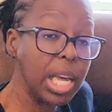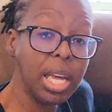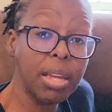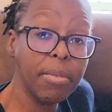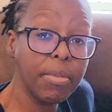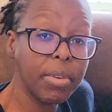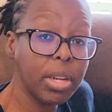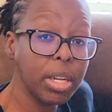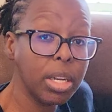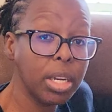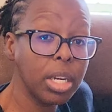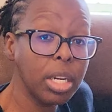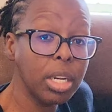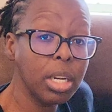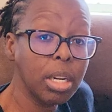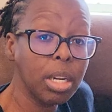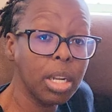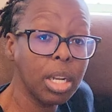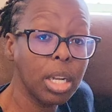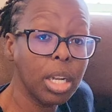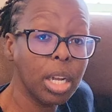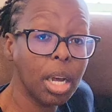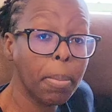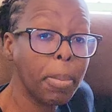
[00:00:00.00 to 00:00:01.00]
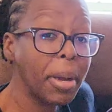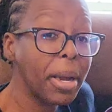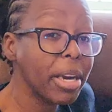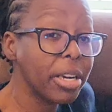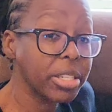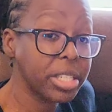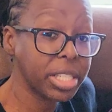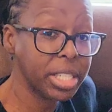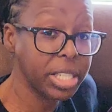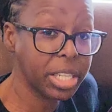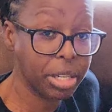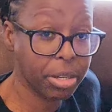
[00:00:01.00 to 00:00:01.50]
even a pair
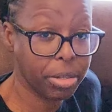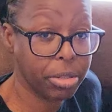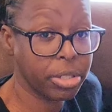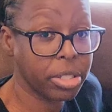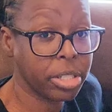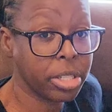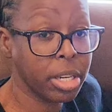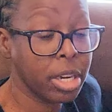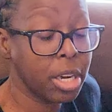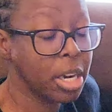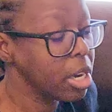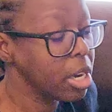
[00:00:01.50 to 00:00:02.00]
of sneakers.